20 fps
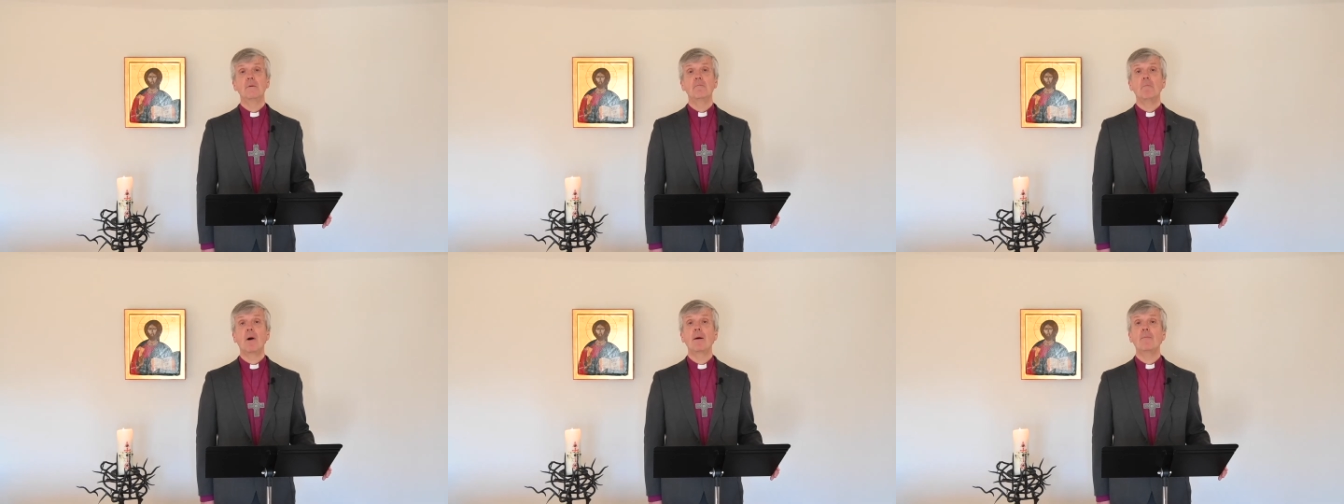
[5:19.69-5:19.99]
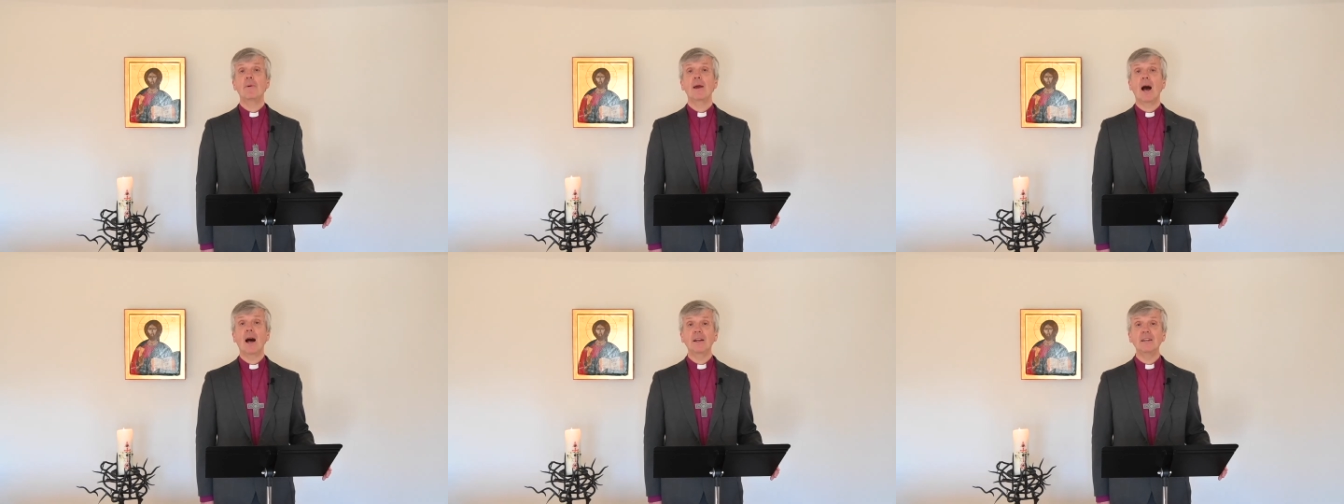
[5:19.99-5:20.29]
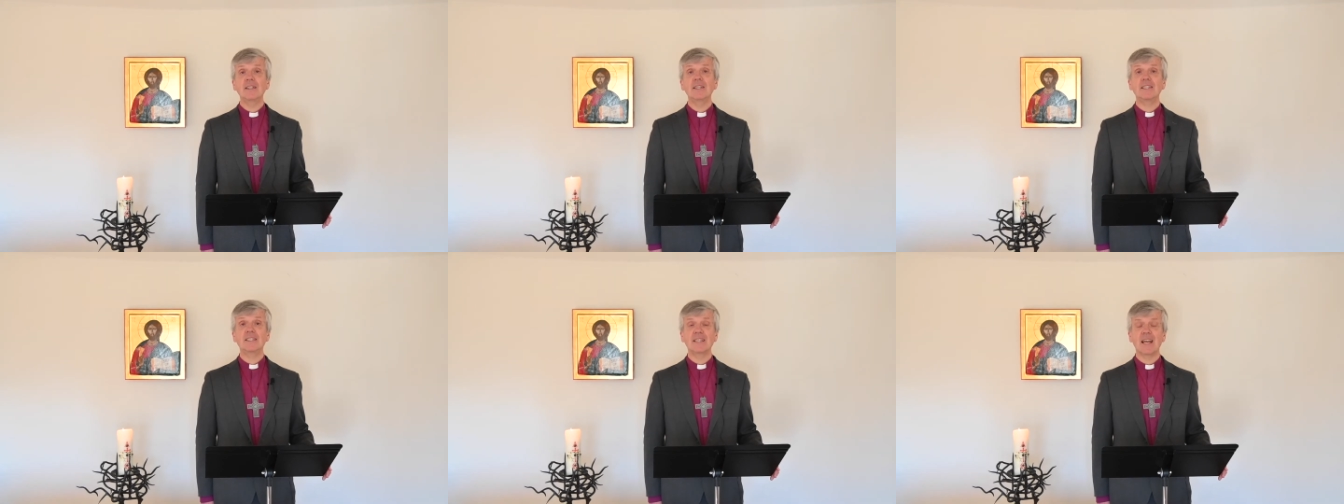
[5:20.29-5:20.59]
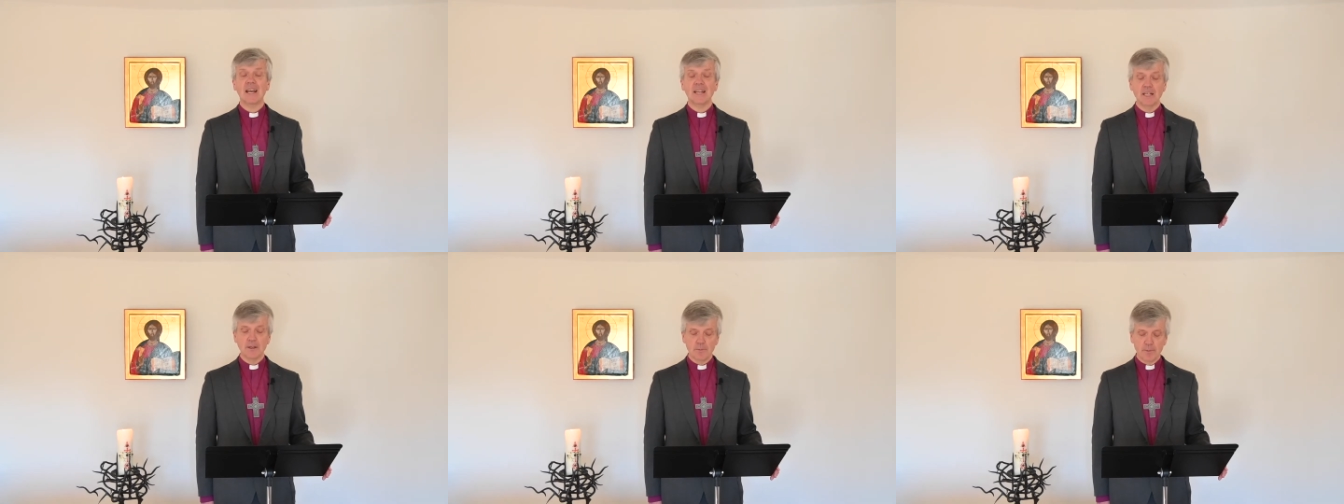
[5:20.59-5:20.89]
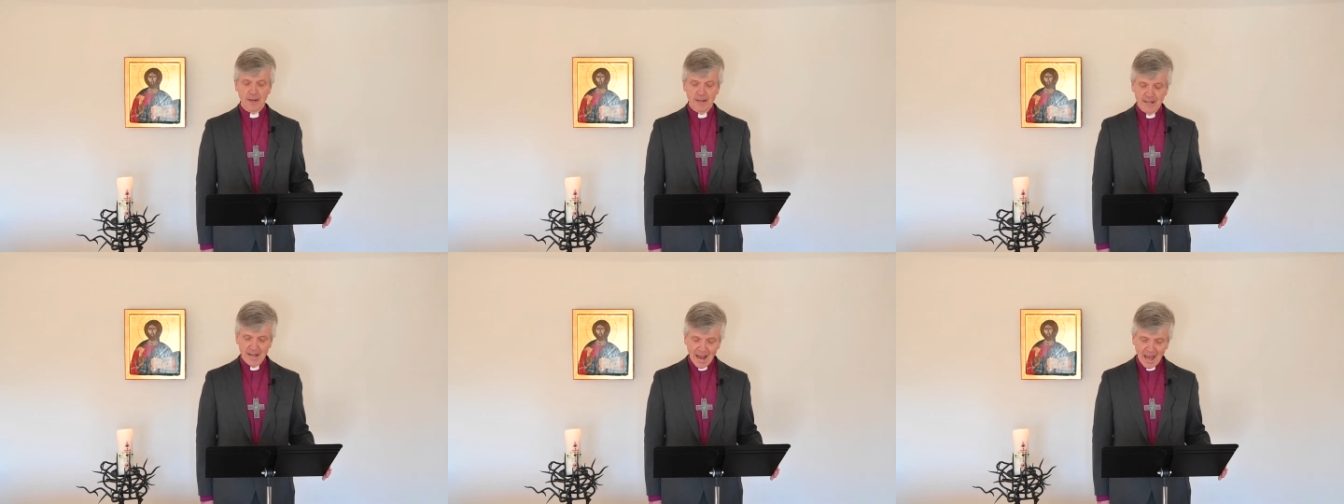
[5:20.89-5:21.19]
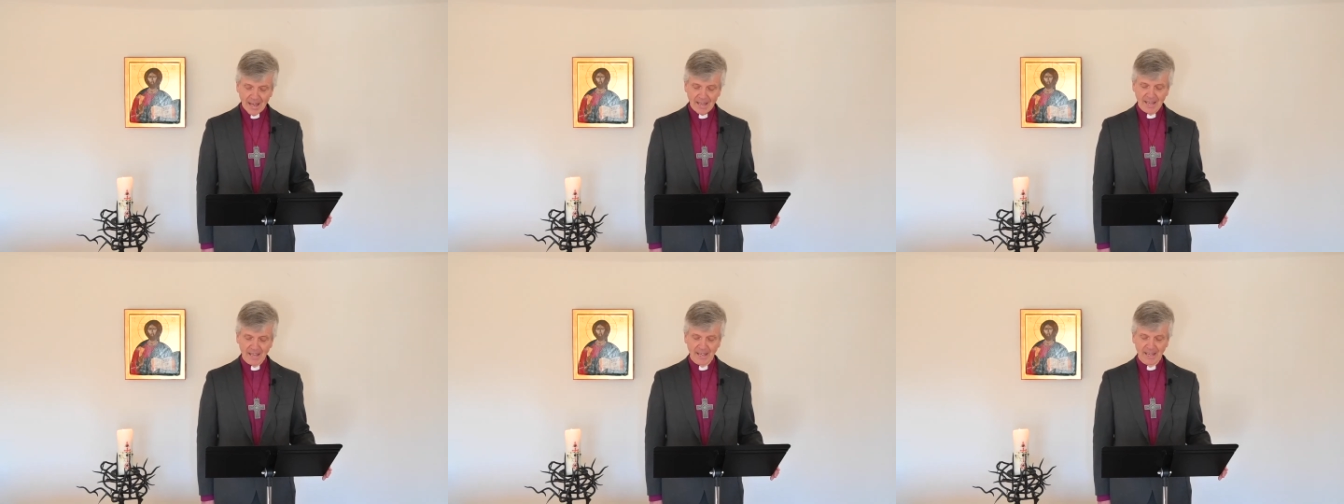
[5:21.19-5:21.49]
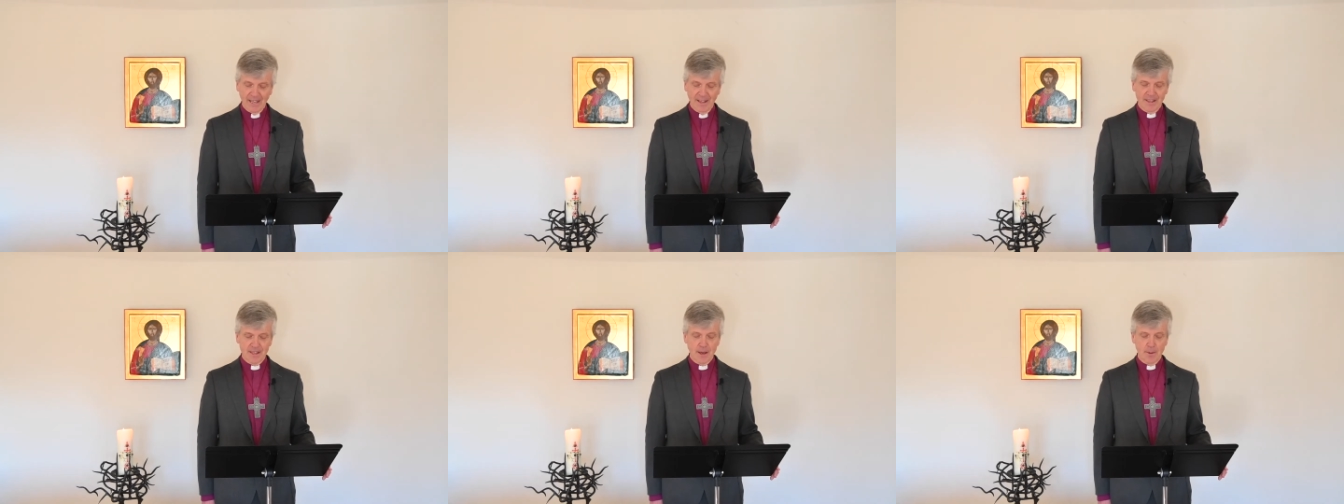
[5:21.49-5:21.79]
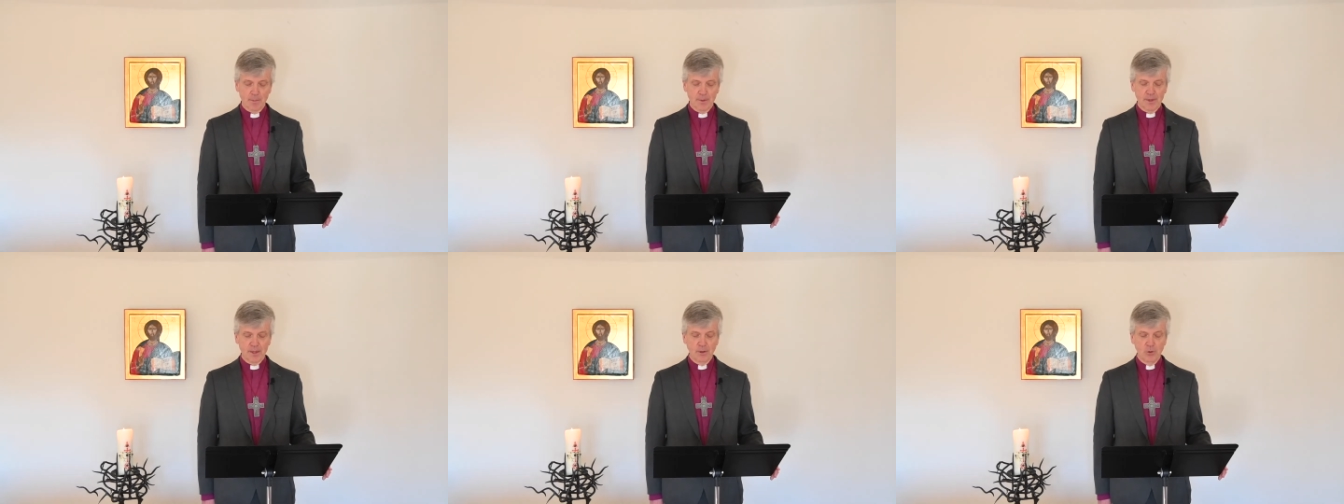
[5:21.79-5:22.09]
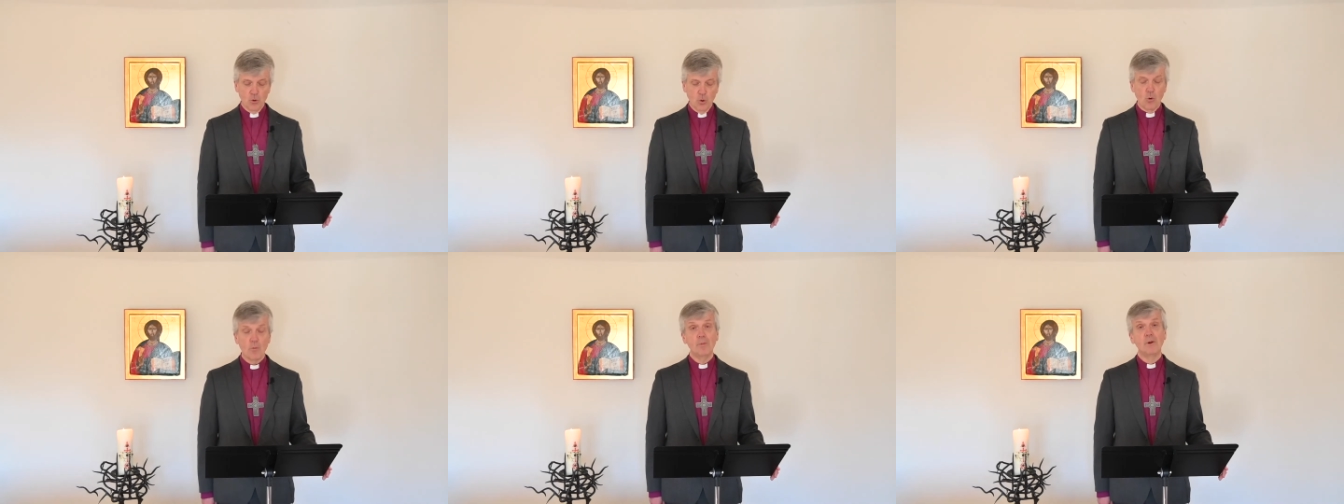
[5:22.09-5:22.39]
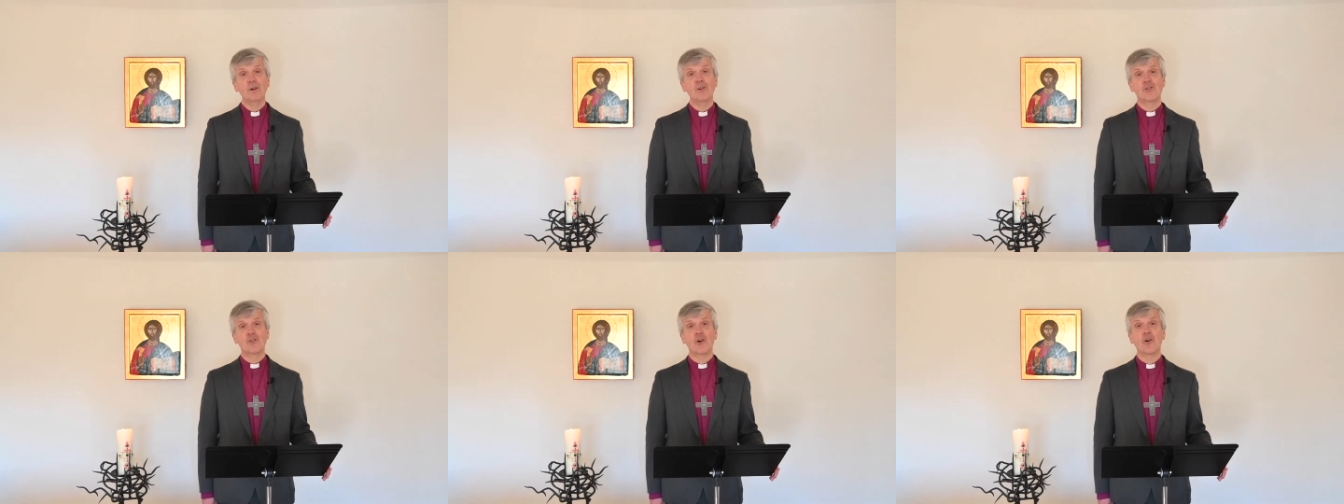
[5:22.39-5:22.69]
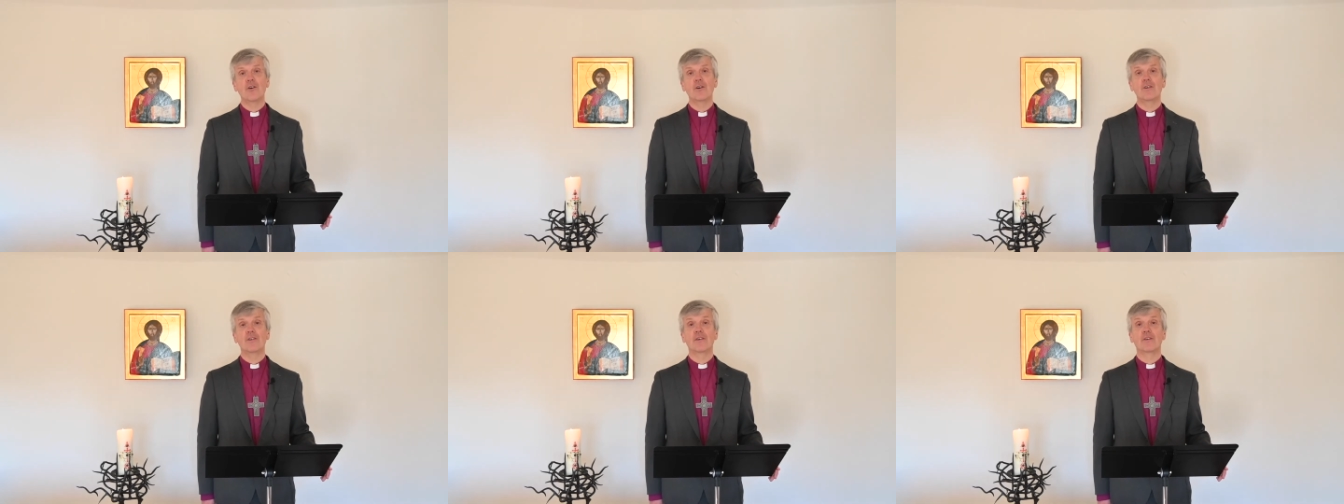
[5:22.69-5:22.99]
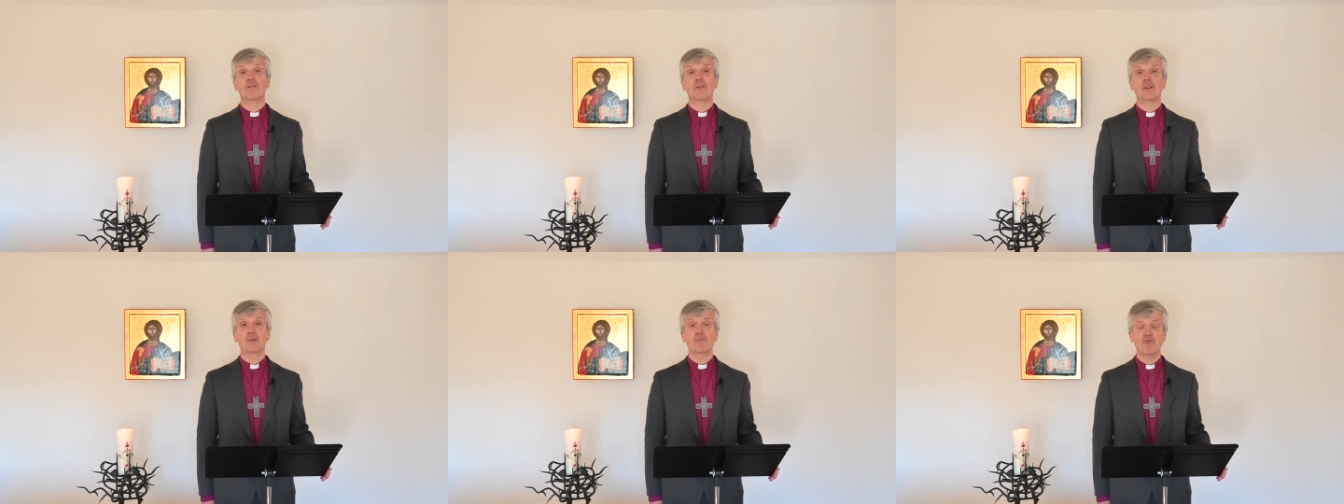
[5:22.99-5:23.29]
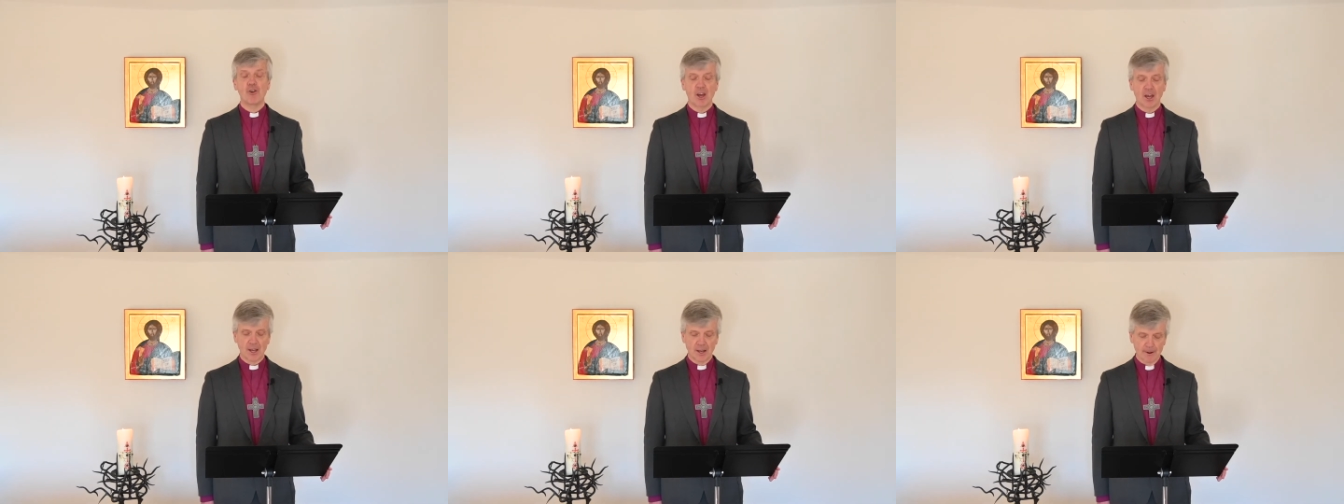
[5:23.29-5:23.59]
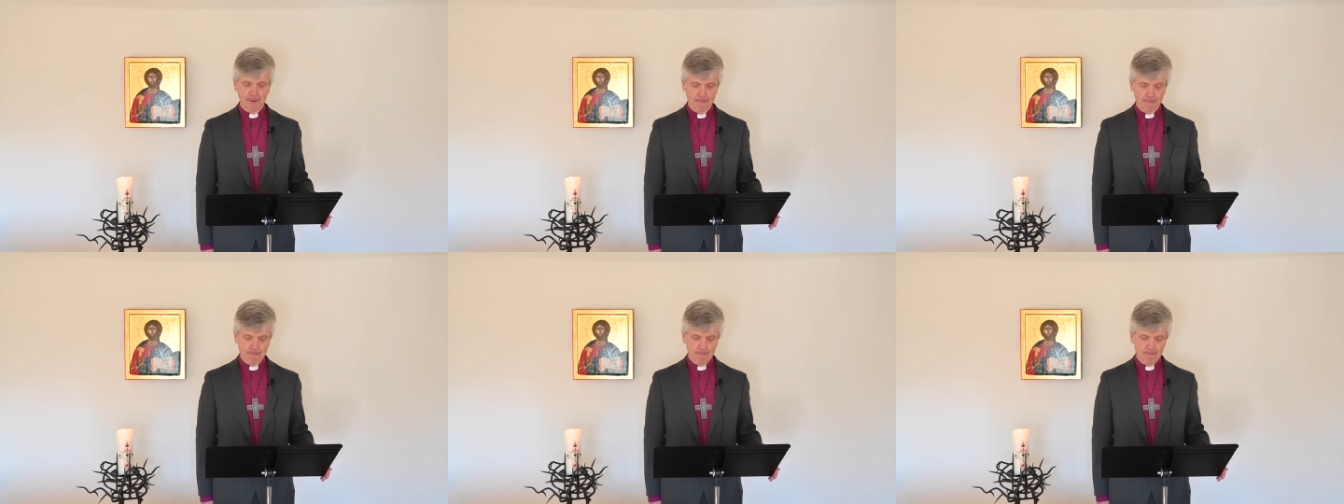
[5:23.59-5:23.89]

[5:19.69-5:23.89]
might be understandably lacking in some of the normal joys of spring,